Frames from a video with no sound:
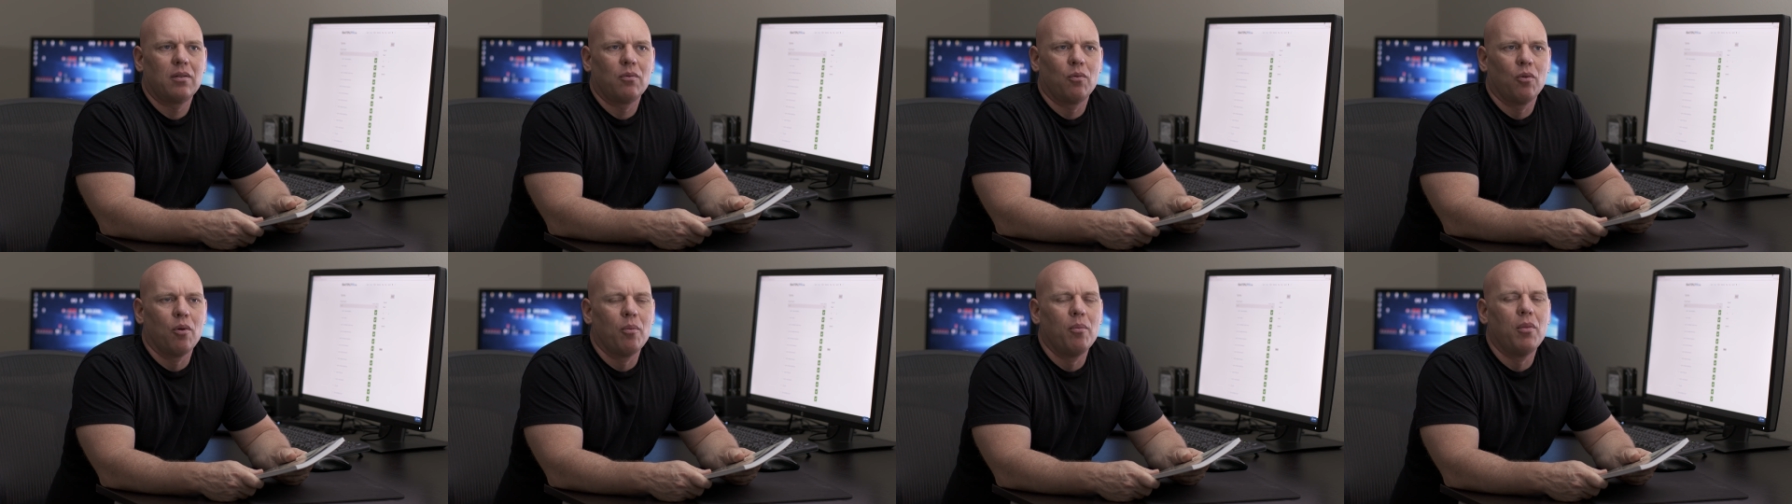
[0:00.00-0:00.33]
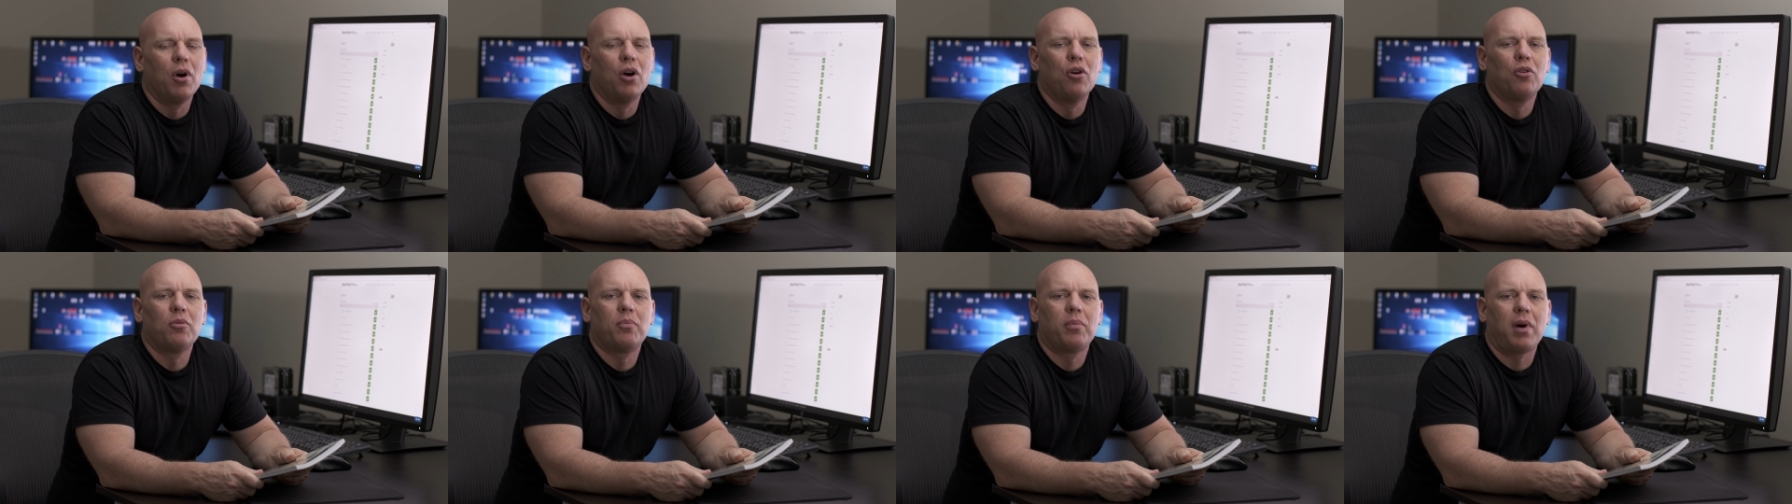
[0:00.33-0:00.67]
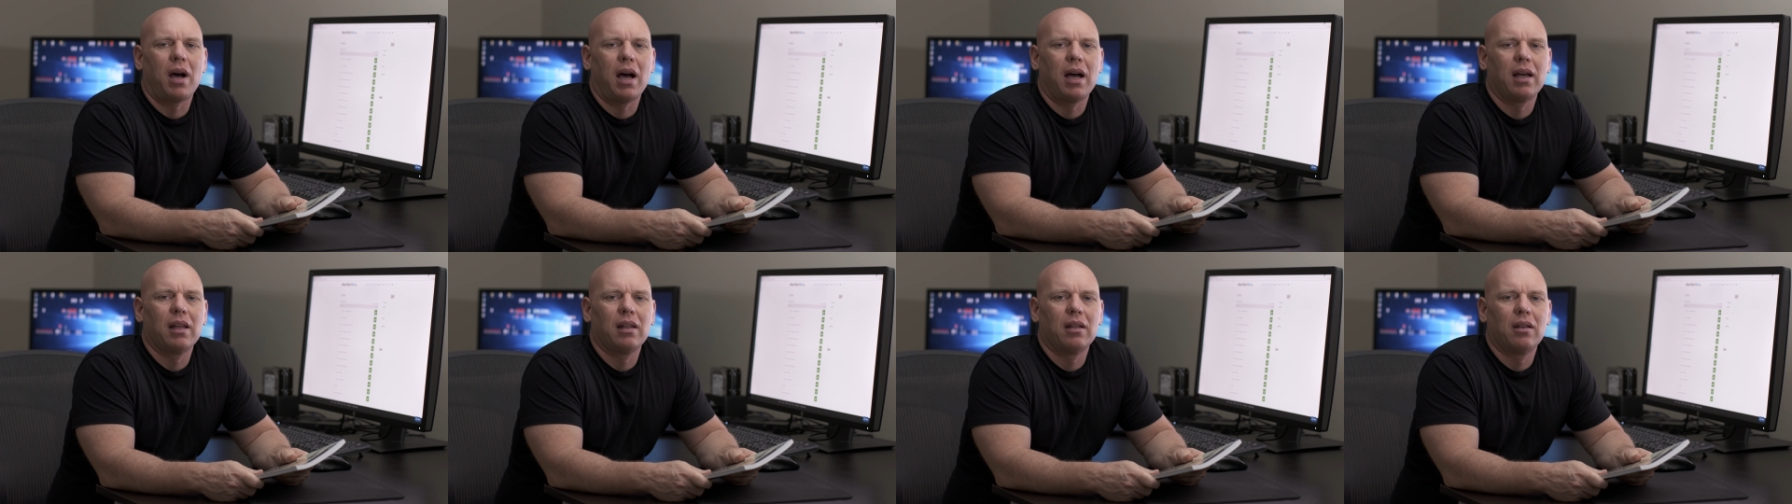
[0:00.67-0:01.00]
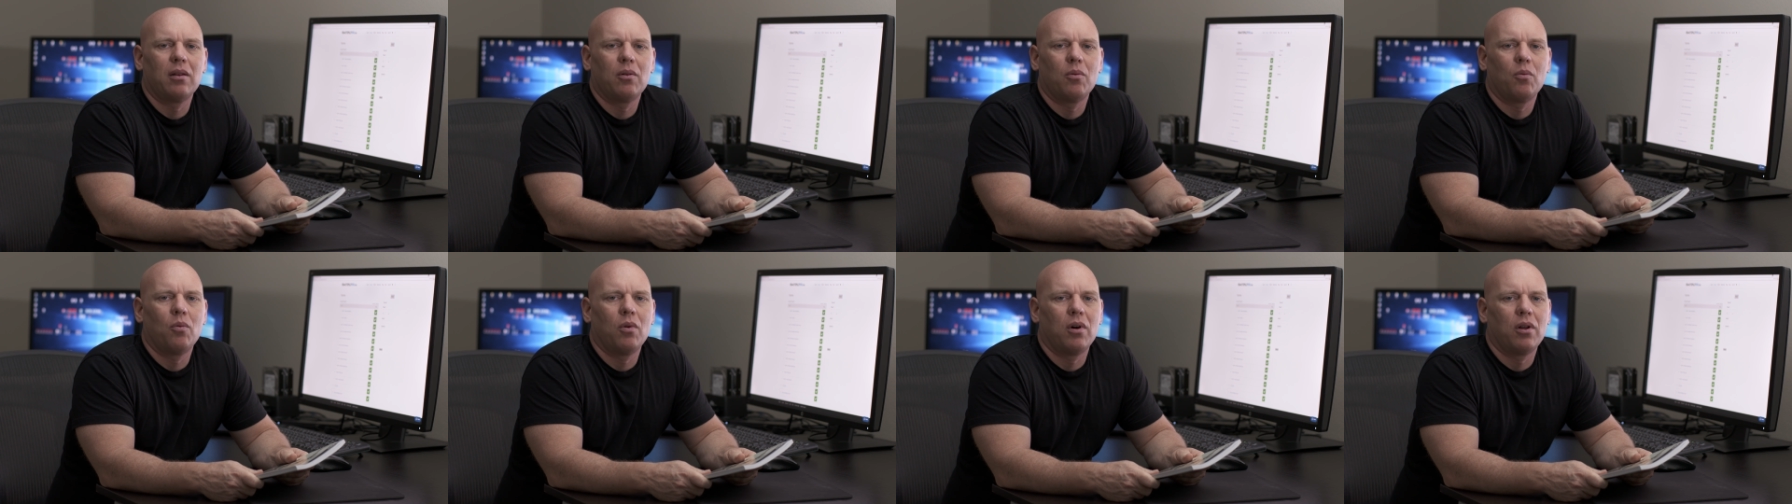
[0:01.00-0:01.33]

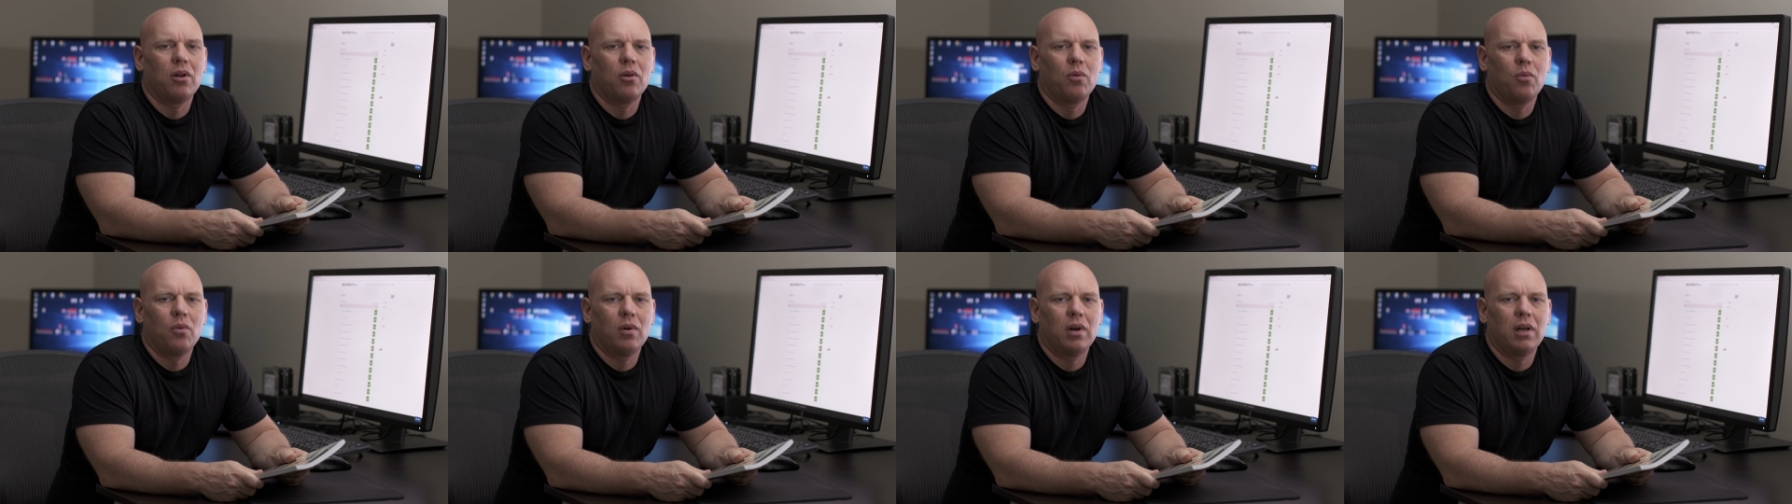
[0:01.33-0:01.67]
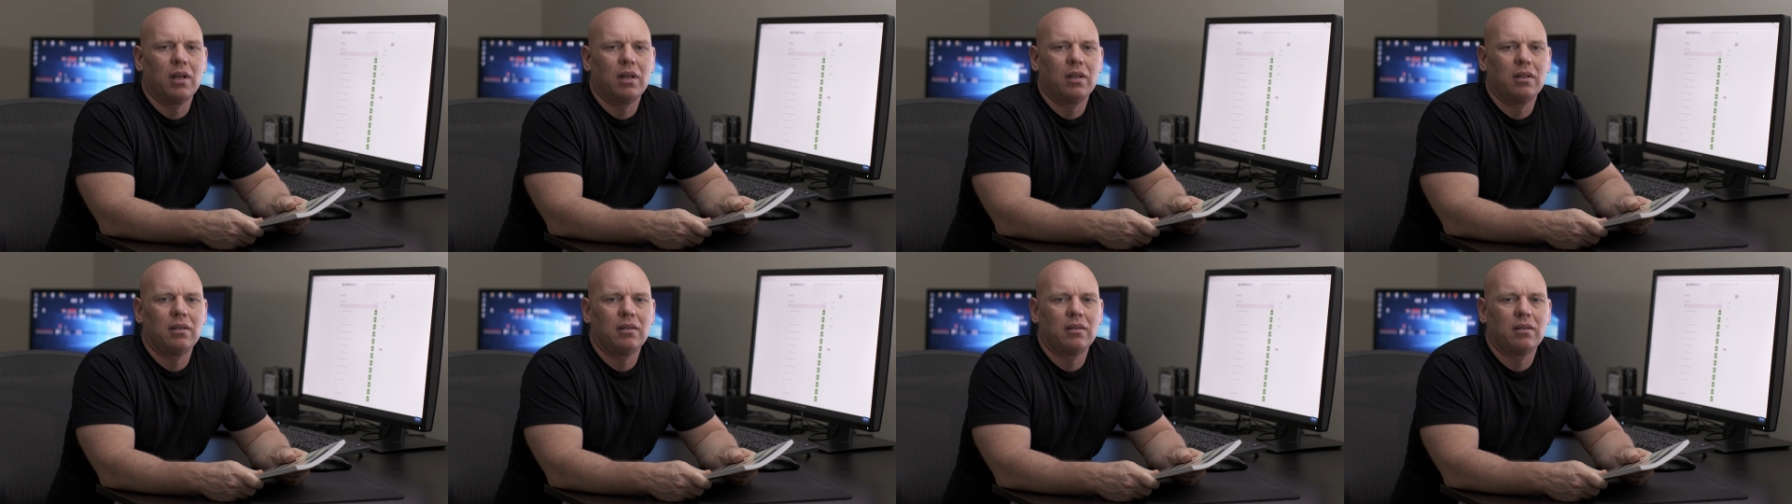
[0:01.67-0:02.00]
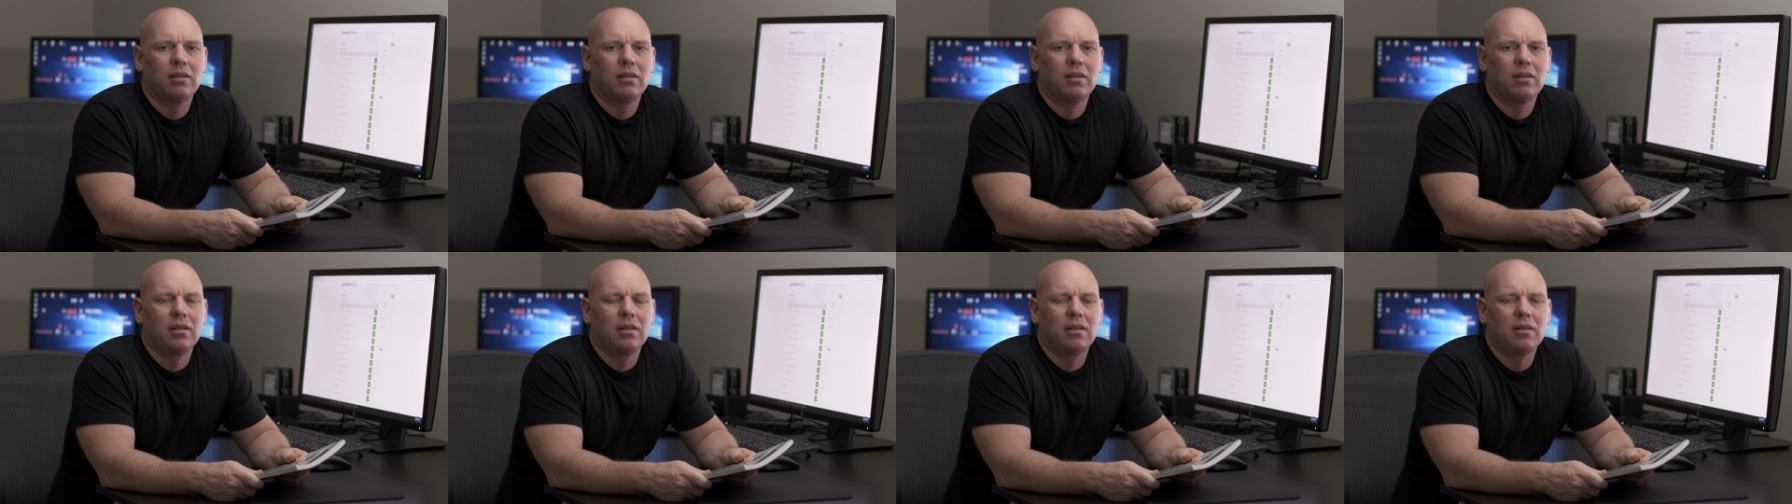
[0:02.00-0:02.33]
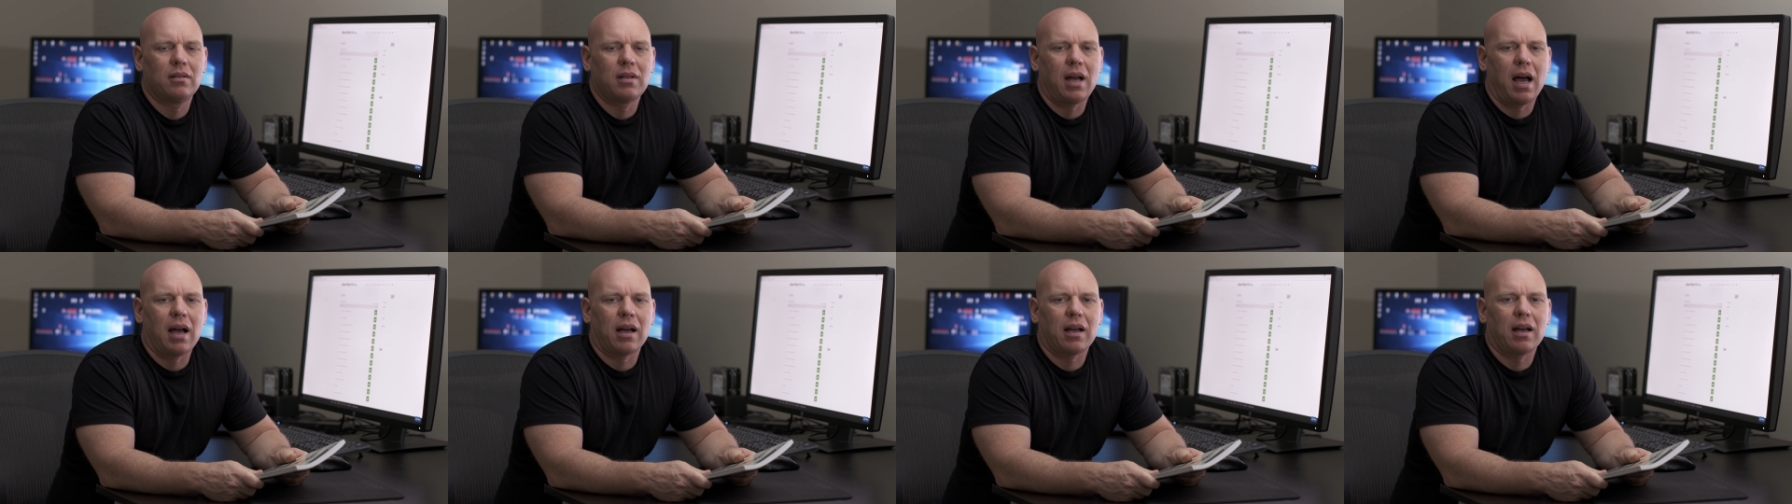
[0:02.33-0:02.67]

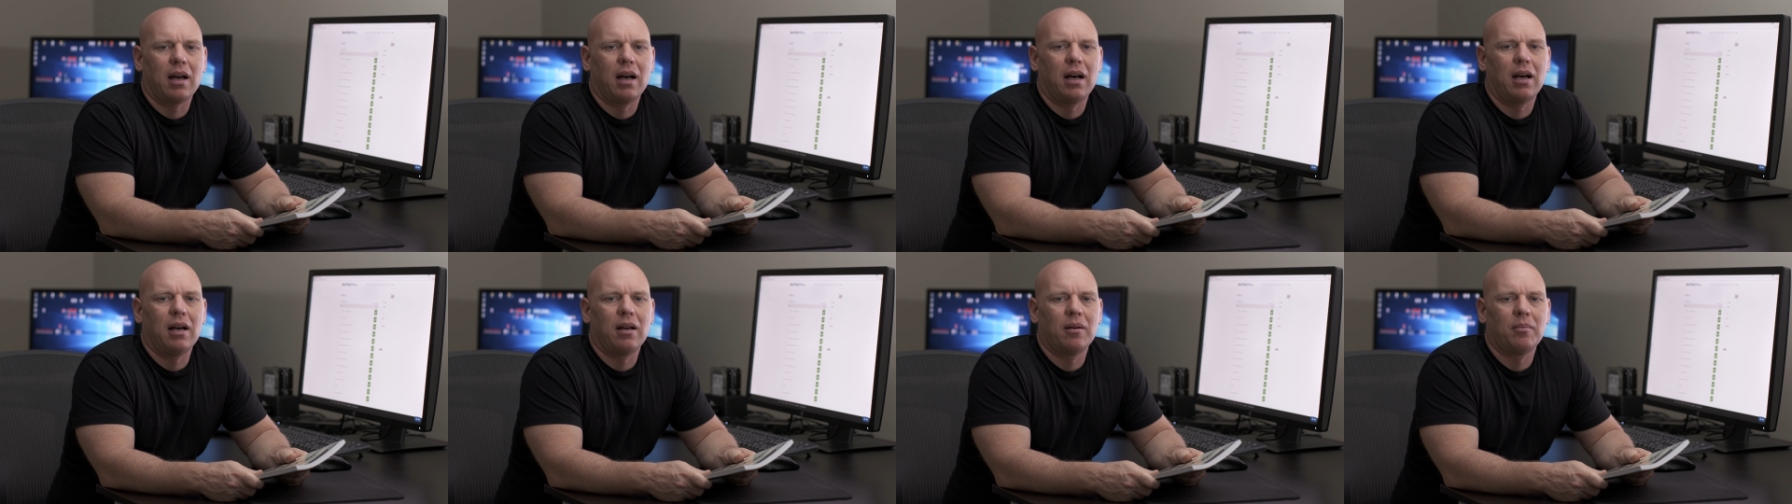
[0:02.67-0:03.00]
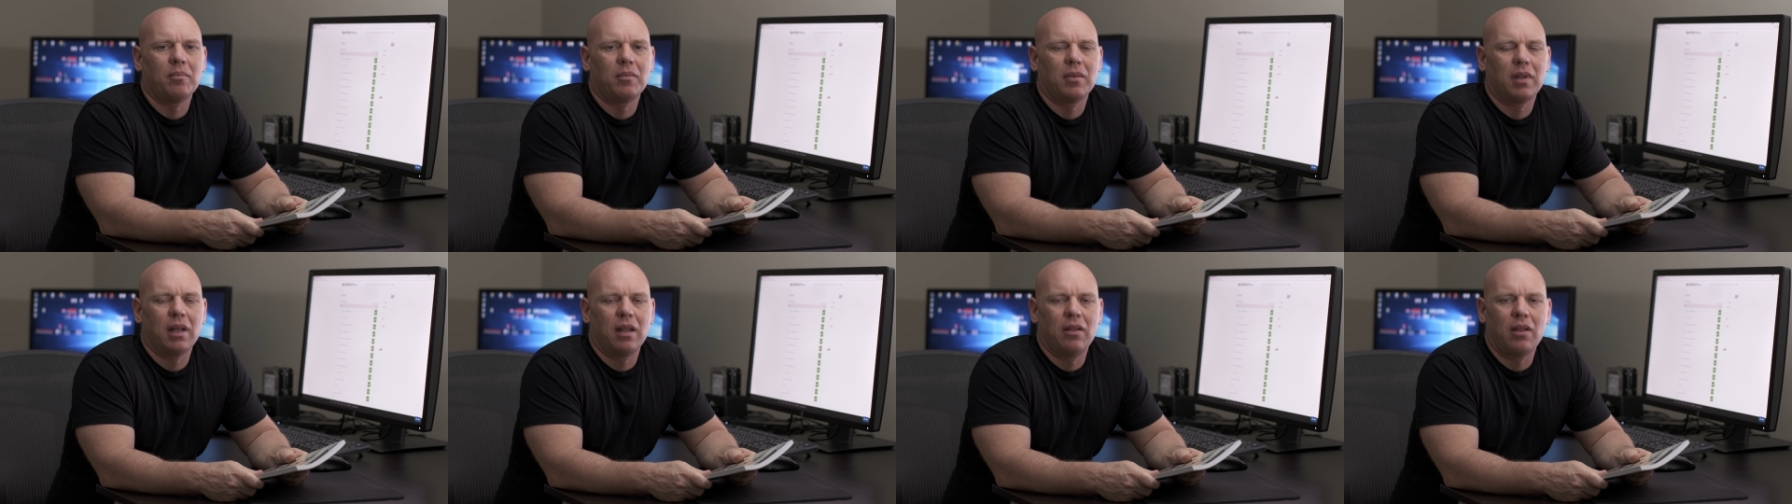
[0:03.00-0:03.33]
remotepilot101.com